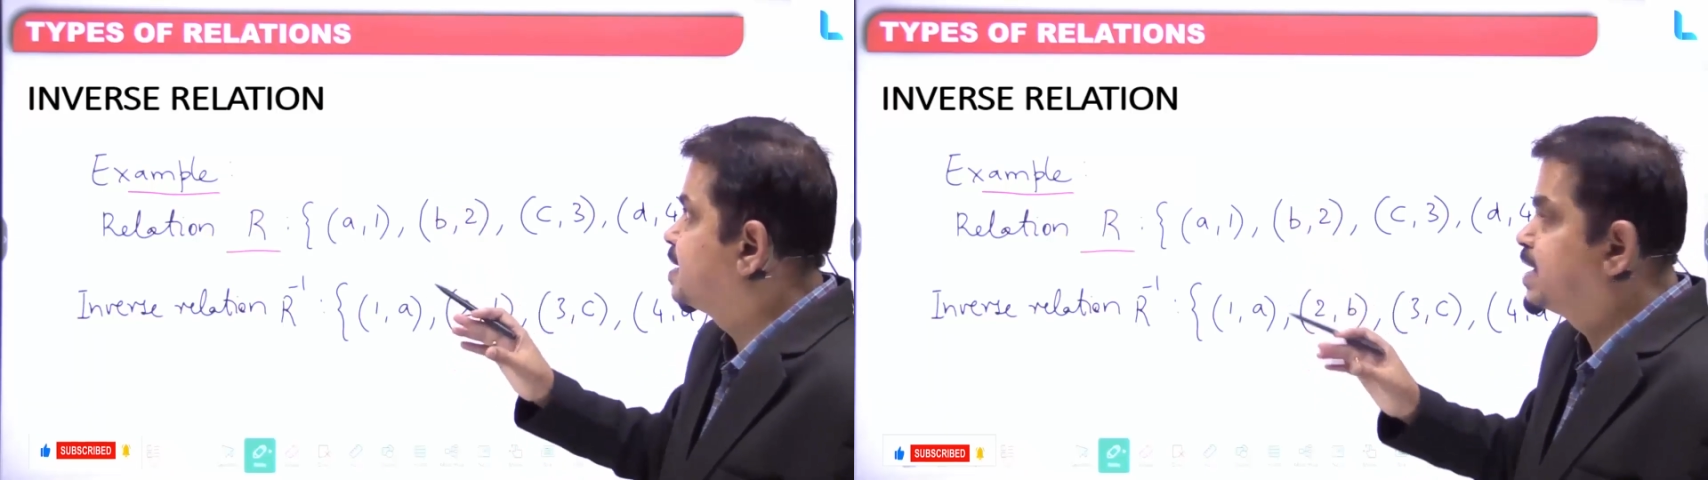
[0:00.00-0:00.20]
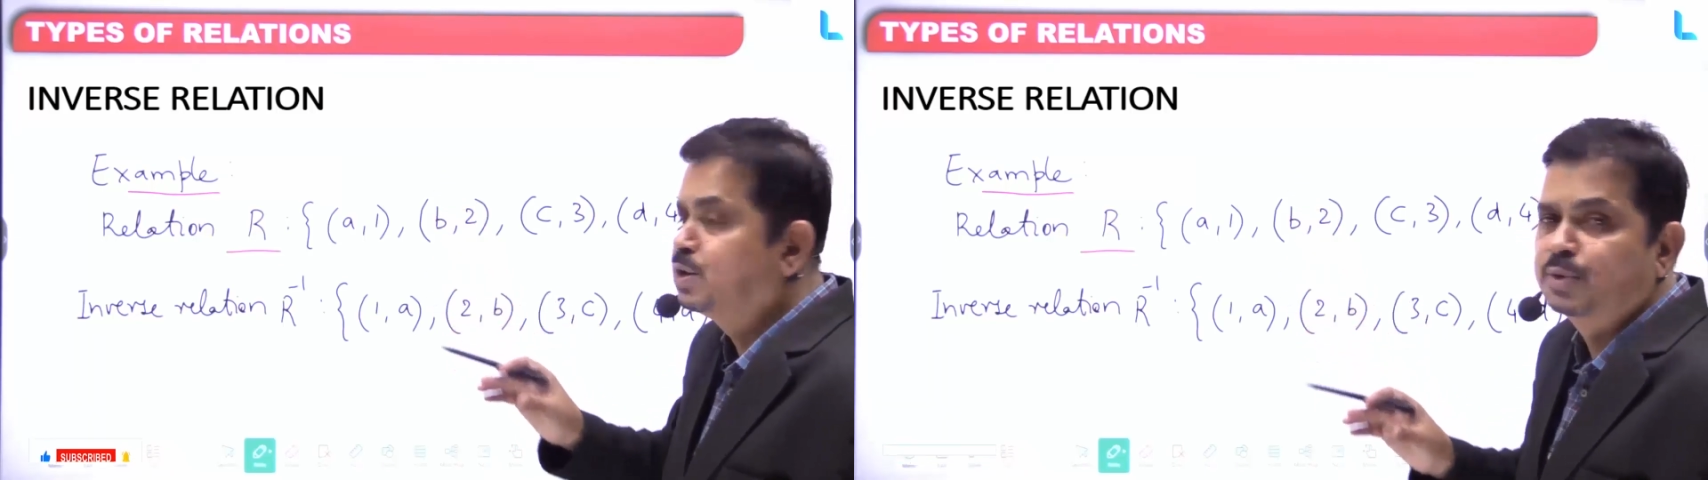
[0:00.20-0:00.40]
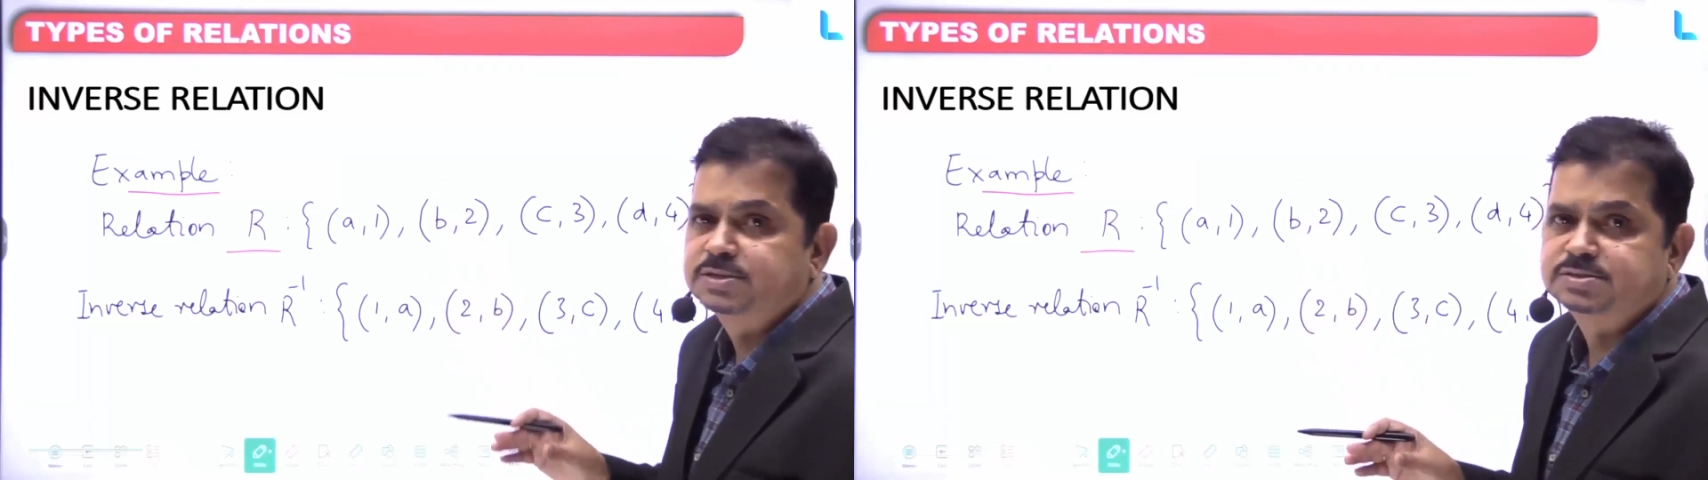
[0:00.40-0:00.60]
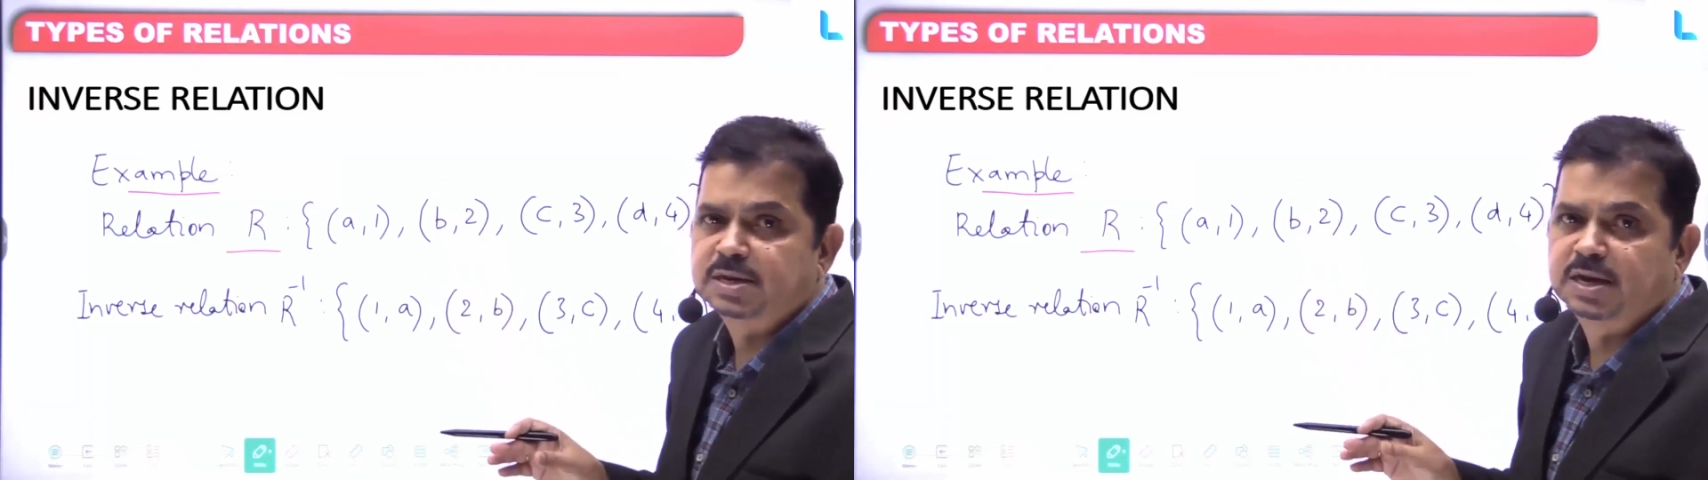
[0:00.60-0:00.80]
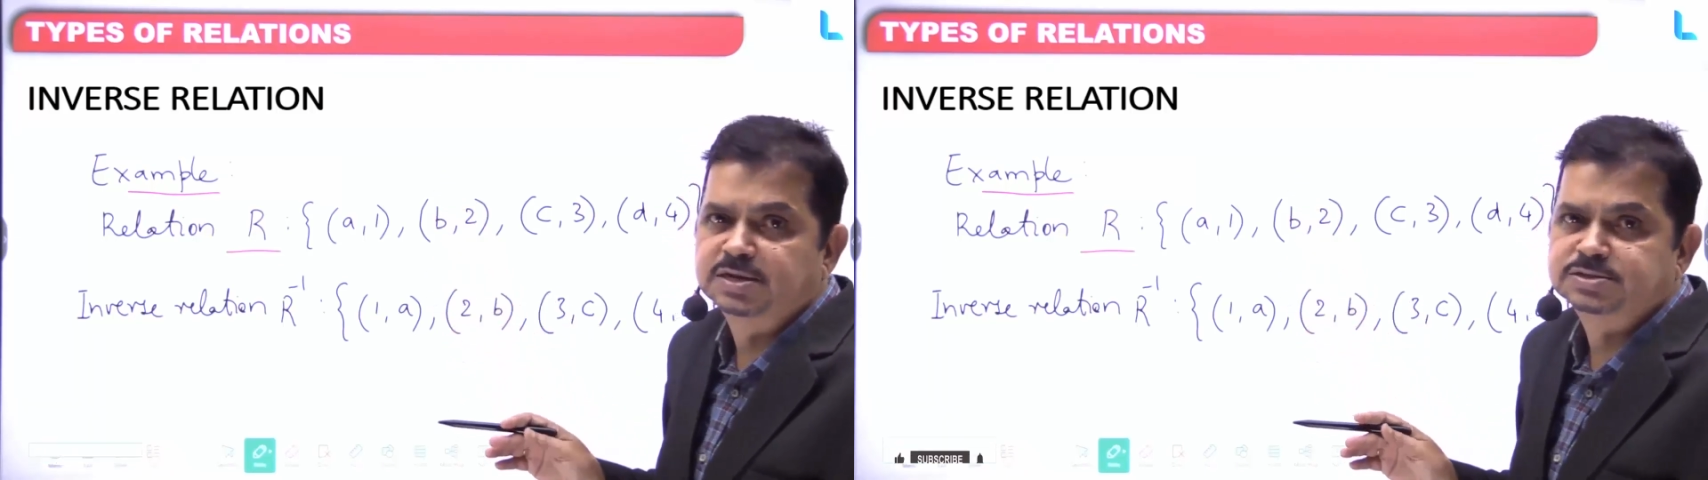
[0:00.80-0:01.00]
inverse
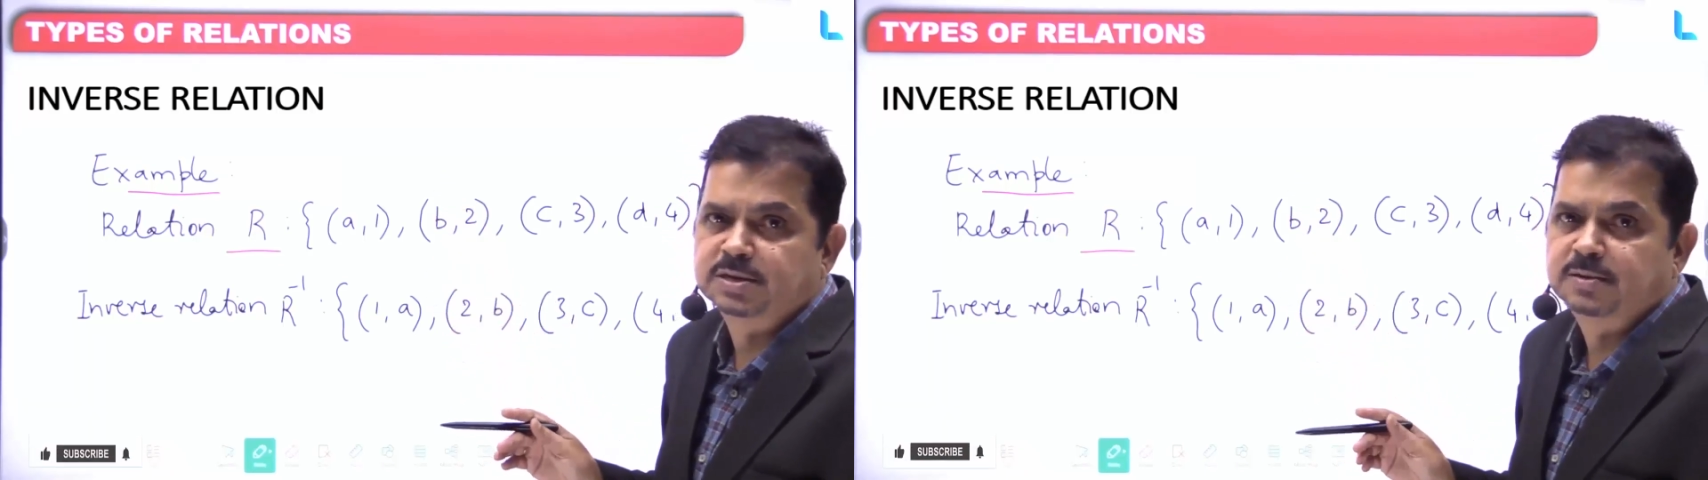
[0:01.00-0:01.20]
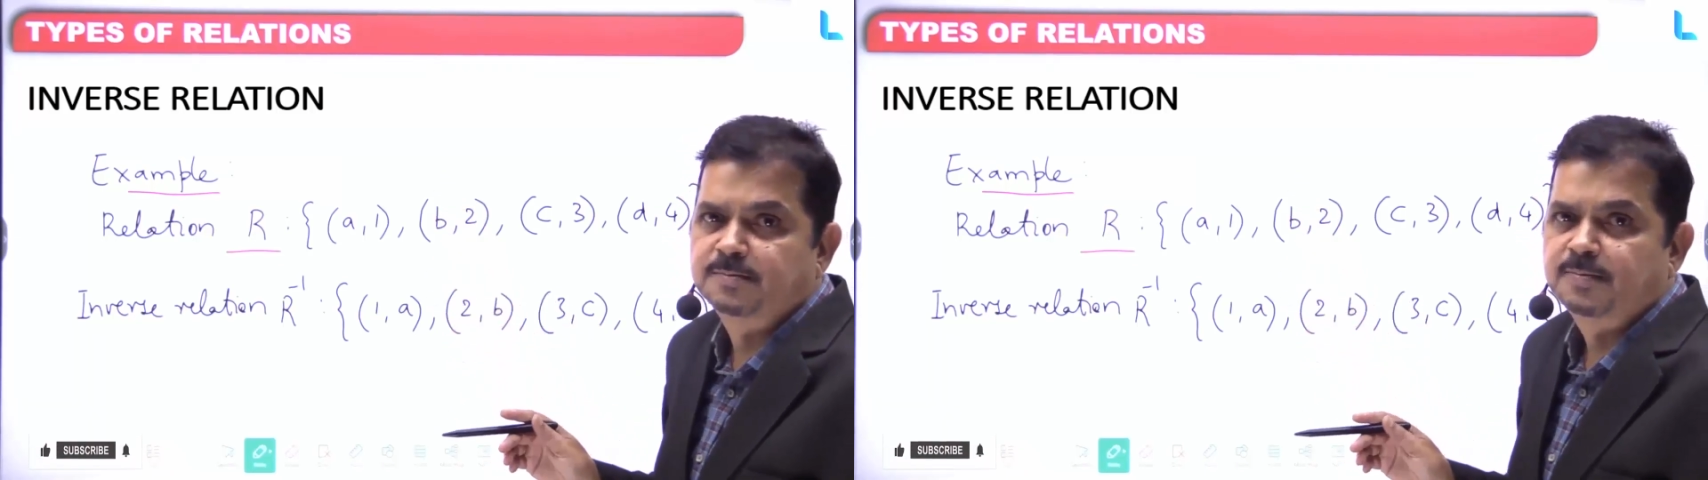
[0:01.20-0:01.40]
relation.